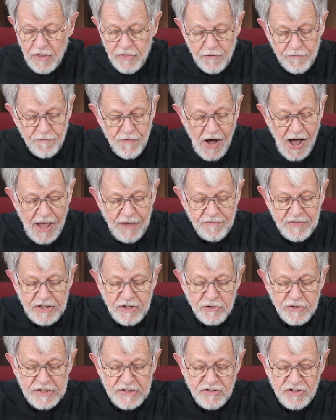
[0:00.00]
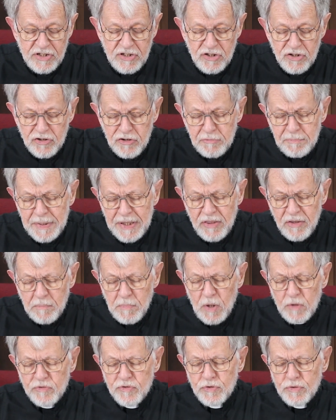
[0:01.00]
the 5 that you consider to be the
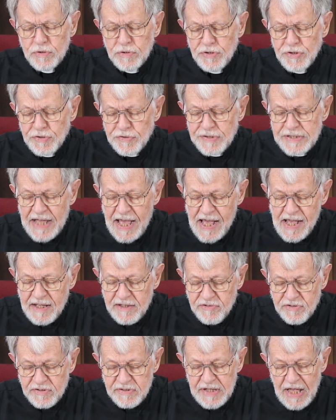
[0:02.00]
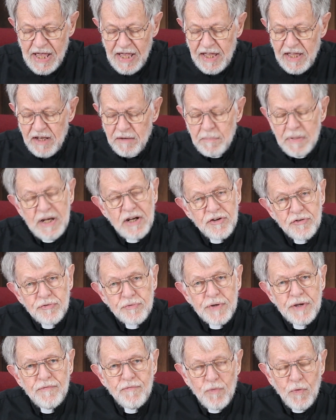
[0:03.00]
most crucial tasks in
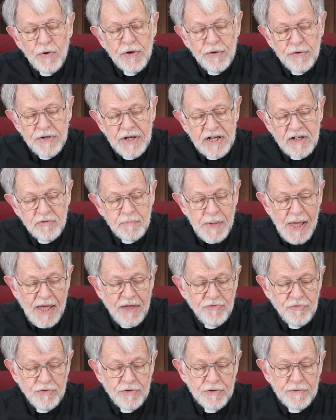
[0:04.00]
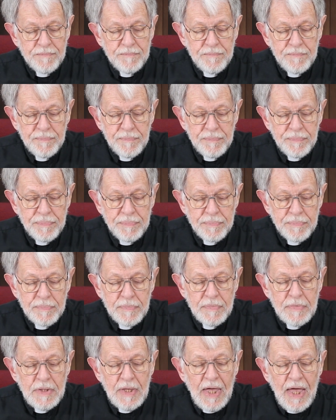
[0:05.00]
ministry for your next pastor.
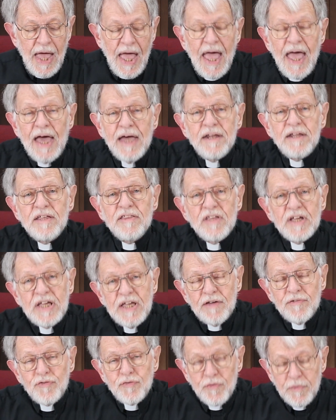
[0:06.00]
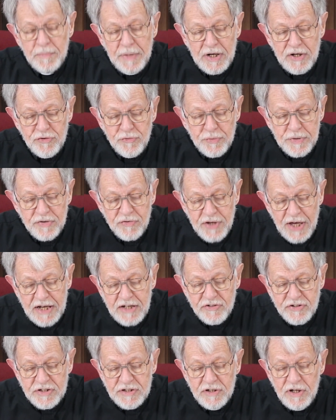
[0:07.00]
And in the Gifts for Ministry
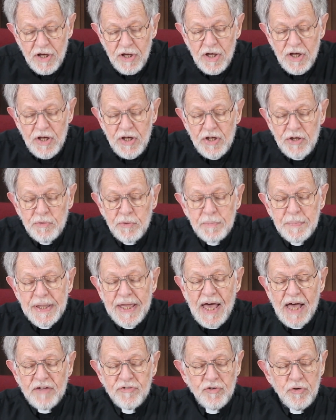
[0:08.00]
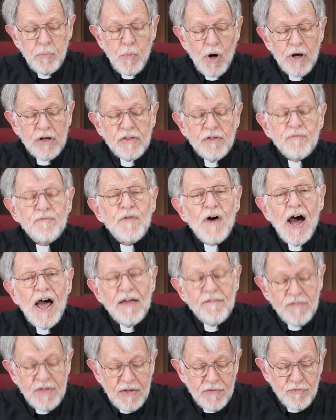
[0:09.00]
section, you will be asked to mark the
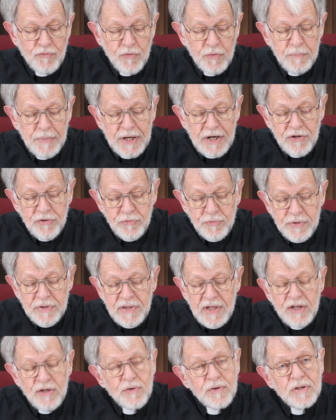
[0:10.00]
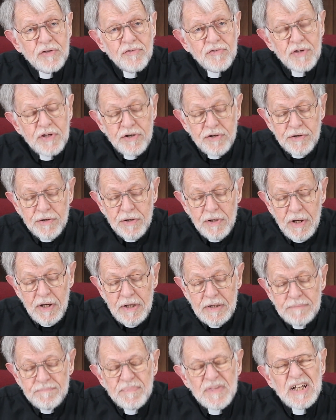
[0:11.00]
5 gifts for ministry that you consider
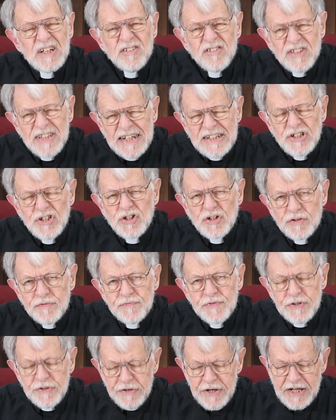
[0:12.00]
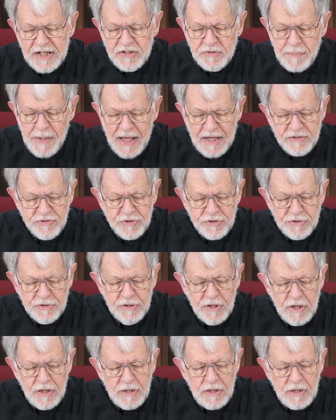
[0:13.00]
essential for your next pastor